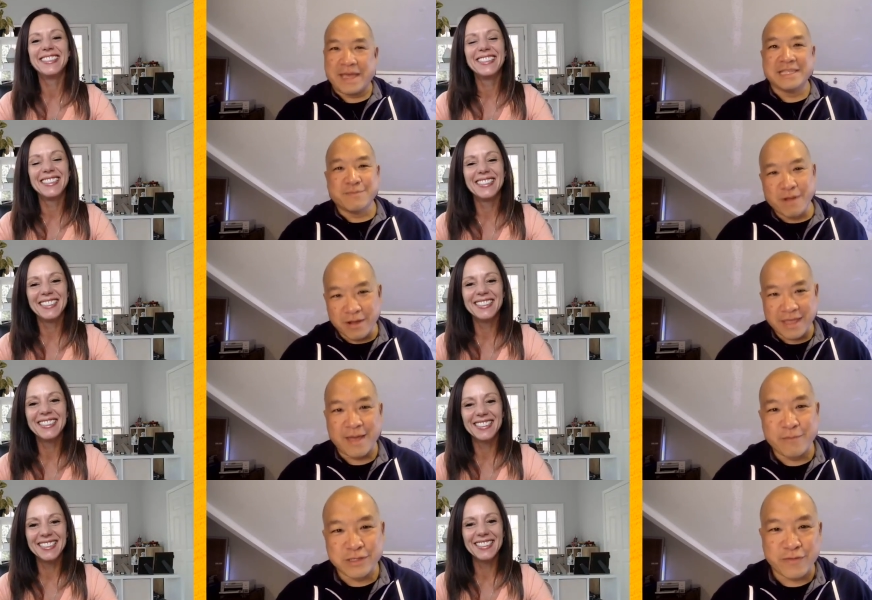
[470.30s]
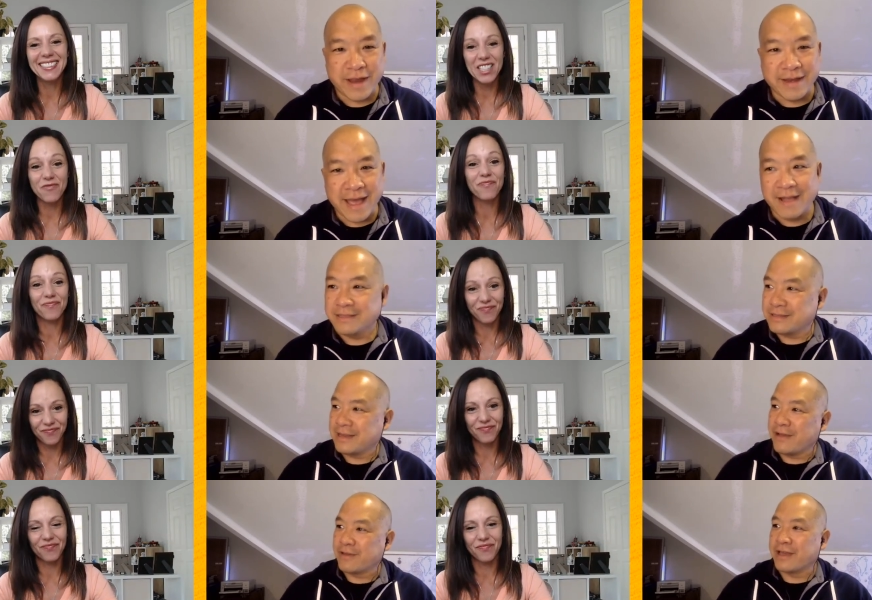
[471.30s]
Speaker 1: baseball game was rained out.
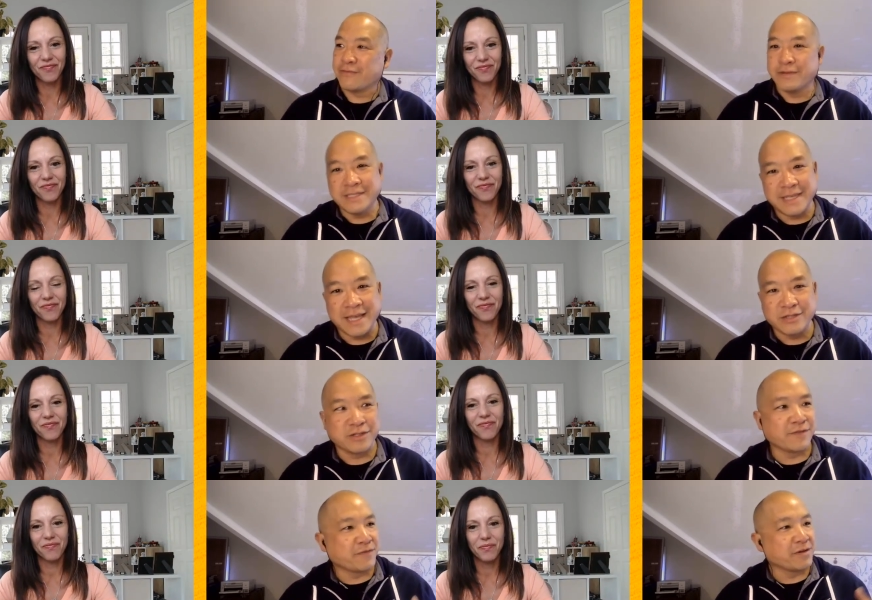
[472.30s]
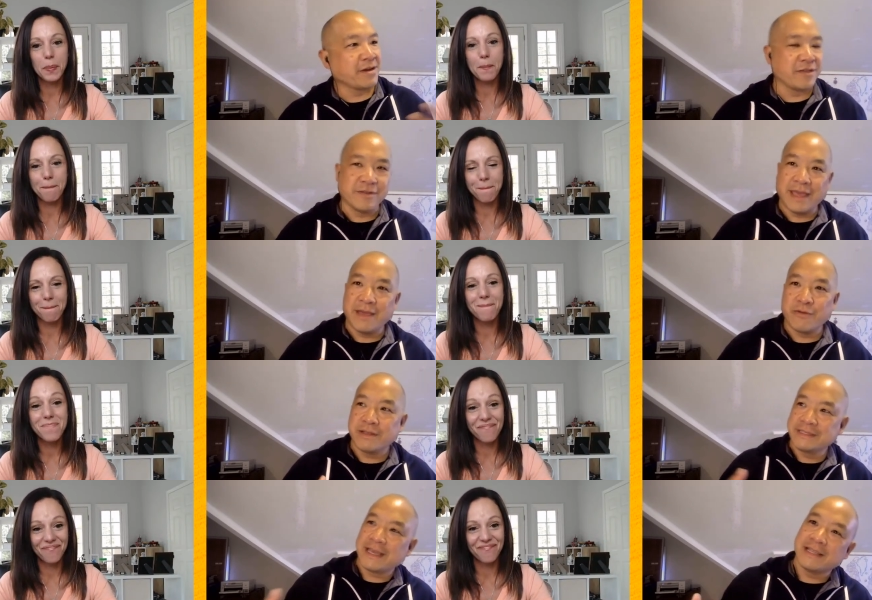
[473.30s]
So now we got to reschedule it for another day
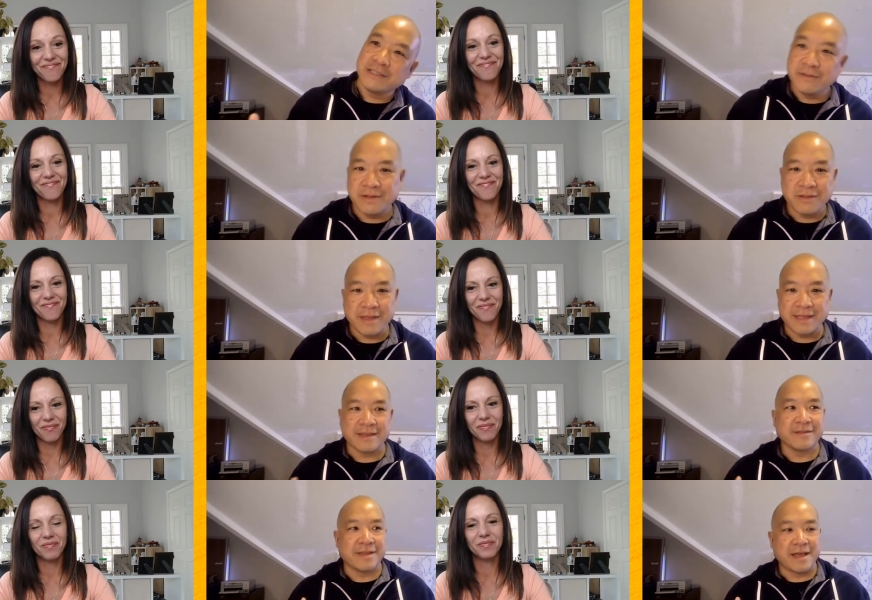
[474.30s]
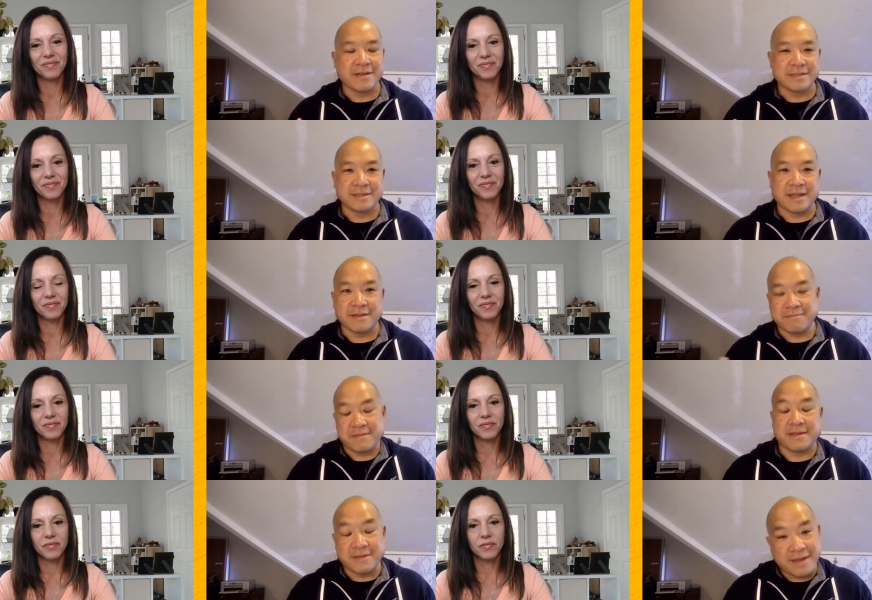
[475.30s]
where he's got two other things. You know, now it's not,
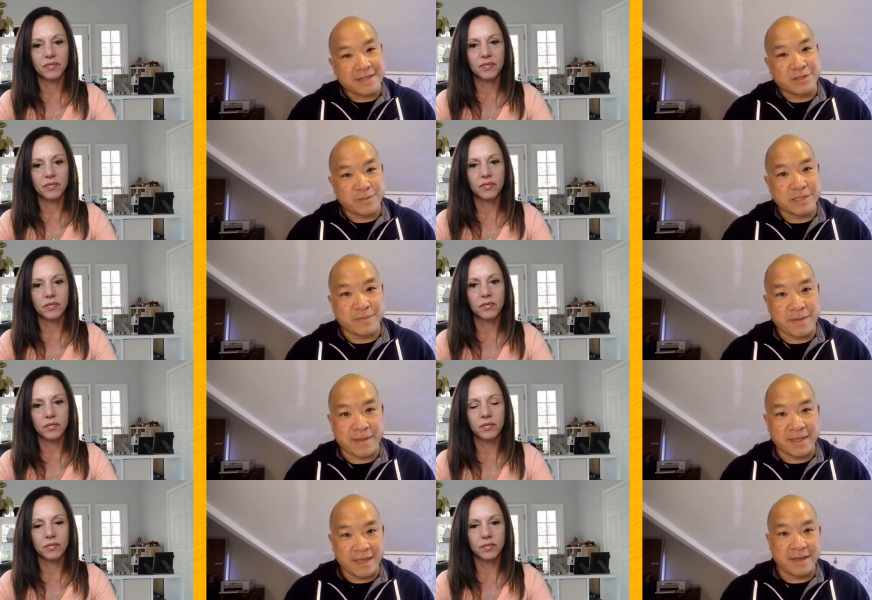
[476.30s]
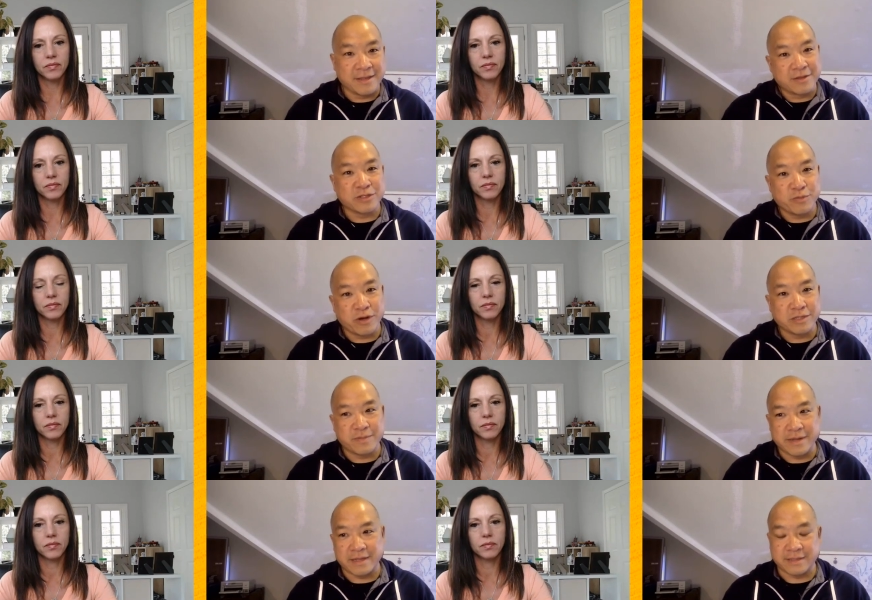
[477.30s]
you know, not so much about my kid and their
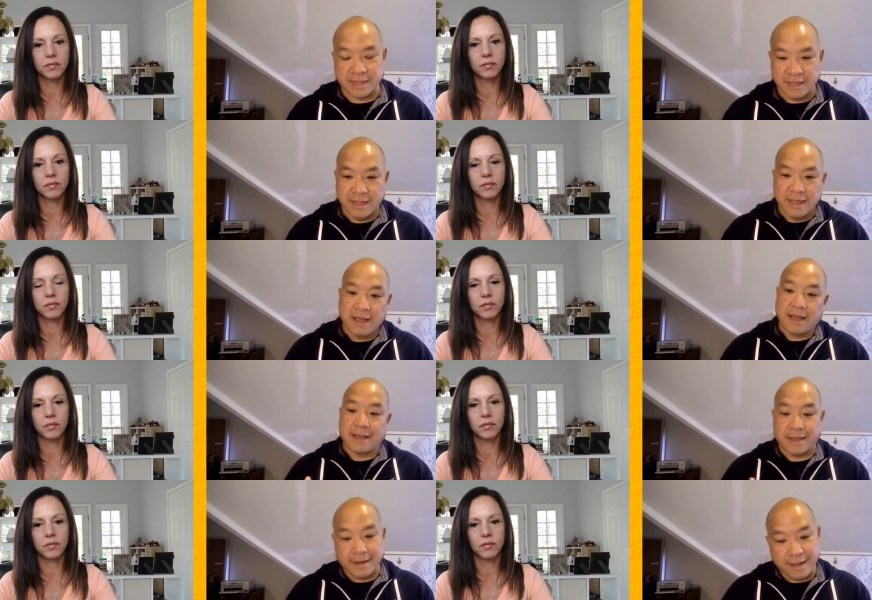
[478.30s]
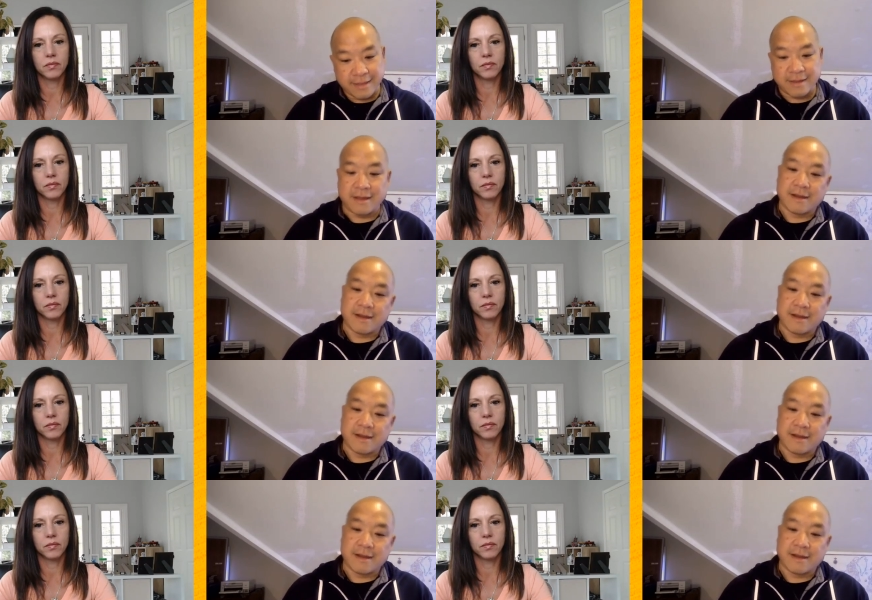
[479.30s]
sports, but now it's like, I got to get in the